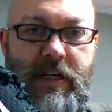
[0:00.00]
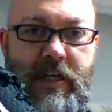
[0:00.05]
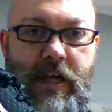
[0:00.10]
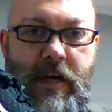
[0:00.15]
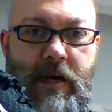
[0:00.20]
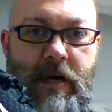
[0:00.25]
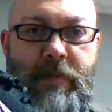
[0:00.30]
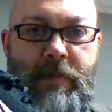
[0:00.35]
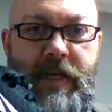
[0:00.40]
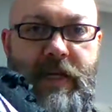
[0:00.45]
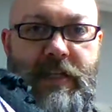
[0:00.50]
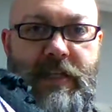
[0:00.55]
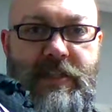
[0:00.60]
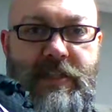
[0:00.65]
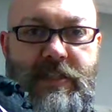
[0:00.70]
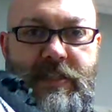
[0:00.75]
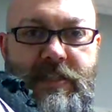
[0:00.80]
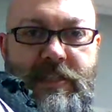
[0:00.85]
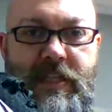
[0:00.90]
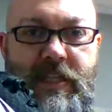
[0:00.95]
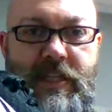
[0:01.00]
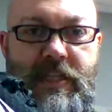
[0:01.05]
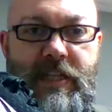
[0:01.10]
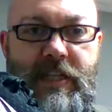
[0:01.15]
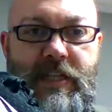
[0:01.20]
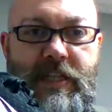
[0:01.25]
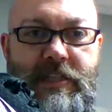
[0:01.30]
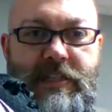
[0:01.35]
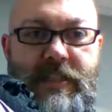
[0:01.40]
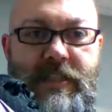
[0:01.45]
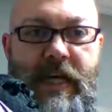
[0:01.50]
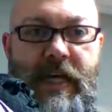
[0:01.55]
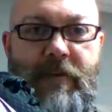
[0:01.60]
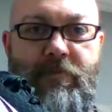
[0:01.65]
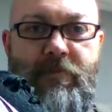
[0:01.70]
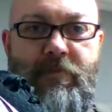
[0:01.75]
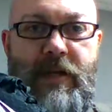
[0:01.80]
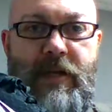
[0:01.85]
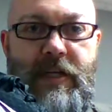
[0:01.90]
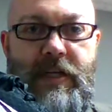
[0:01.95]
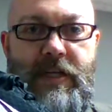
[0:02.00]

um, because it's the the same